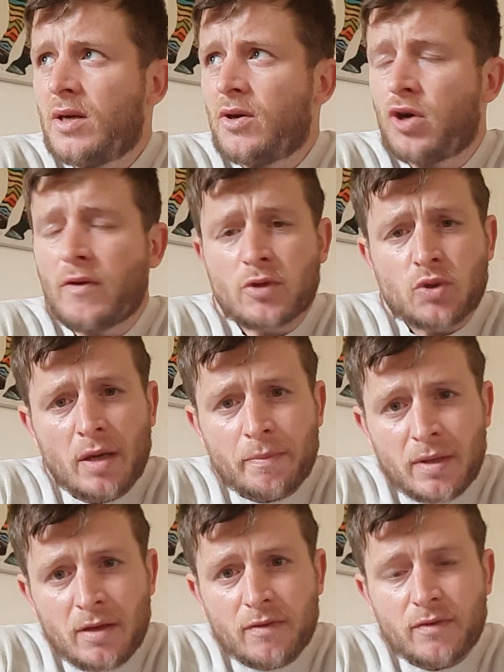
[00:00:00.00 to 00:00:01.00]
Whoever's got a
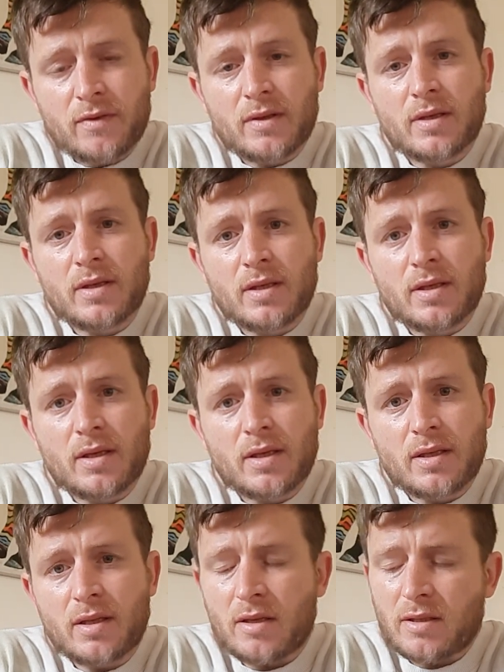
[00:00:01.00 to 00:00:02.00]
beef,
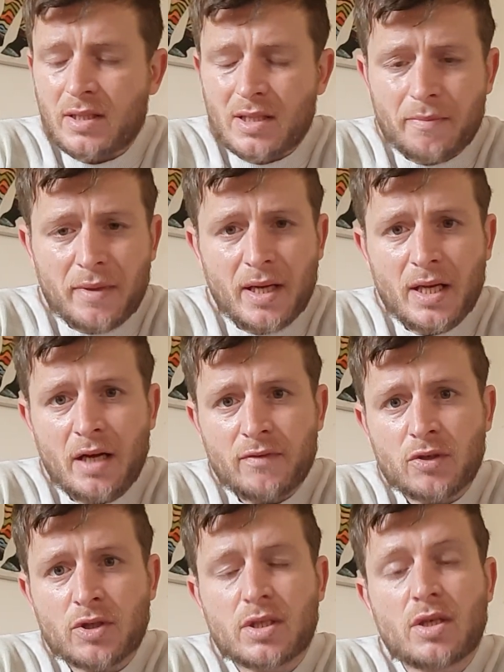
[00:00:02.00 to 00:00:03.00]
these are better off
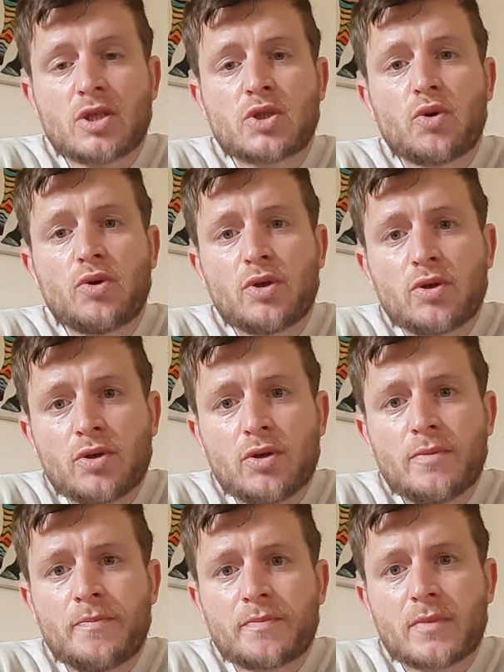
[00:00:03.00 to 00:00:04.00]
just sorting it out.
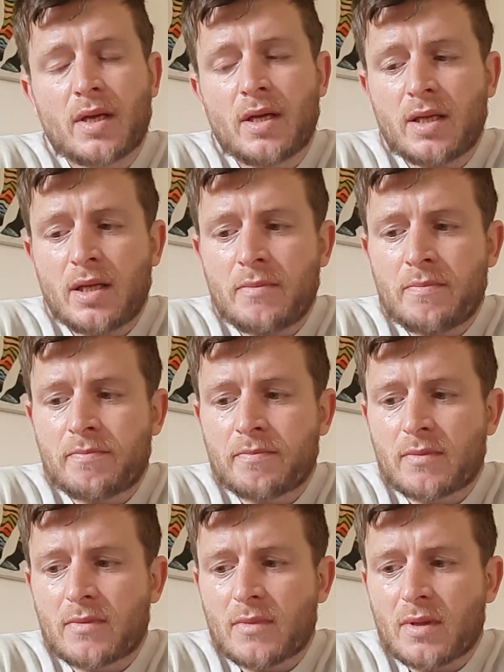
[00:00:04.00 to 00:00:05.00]
And
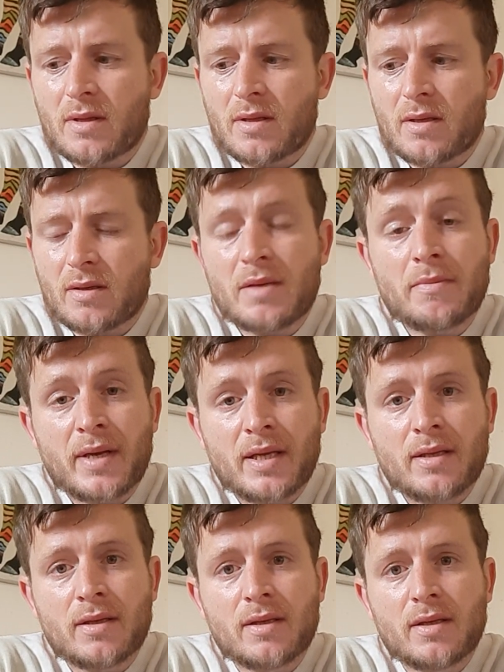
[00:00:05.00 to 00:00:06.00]
like
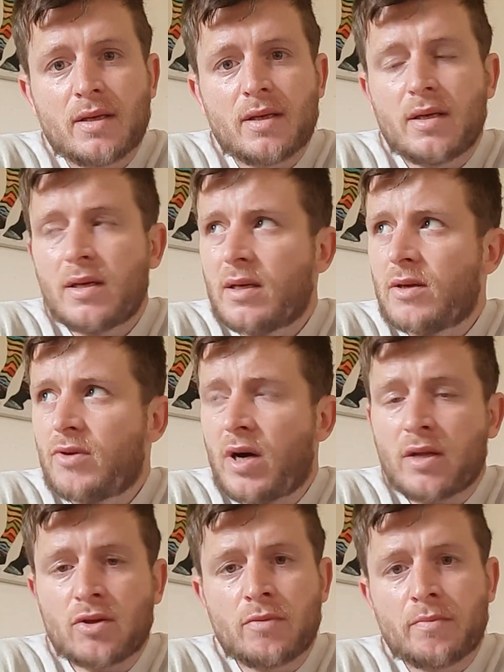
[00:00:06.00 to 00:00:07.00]
men,
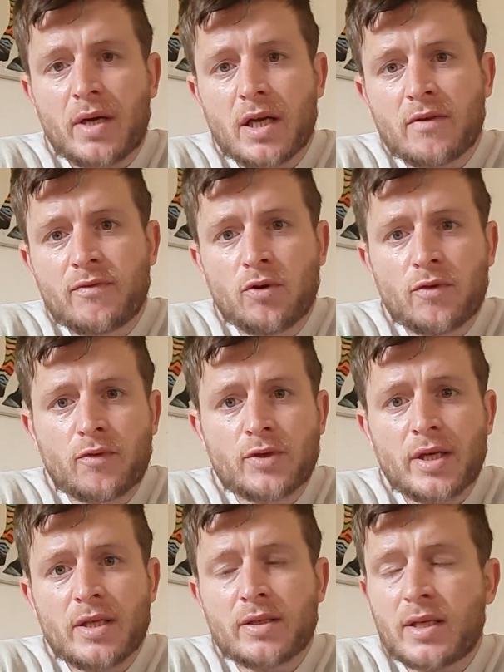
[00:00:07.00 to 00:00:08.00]
rather than going back and forth on
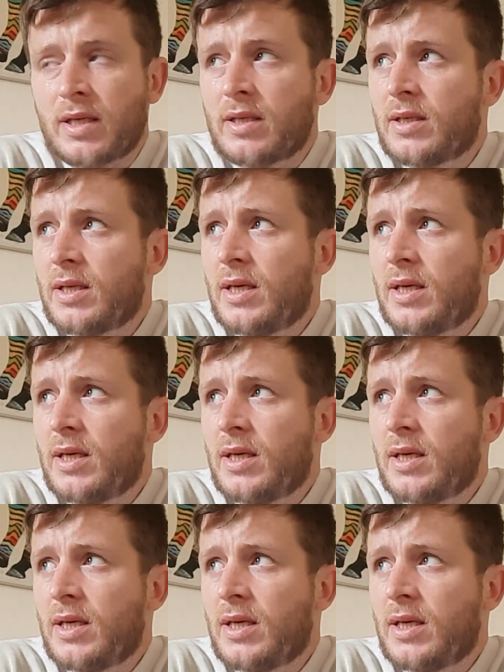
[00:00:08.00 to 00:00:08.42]
the internet,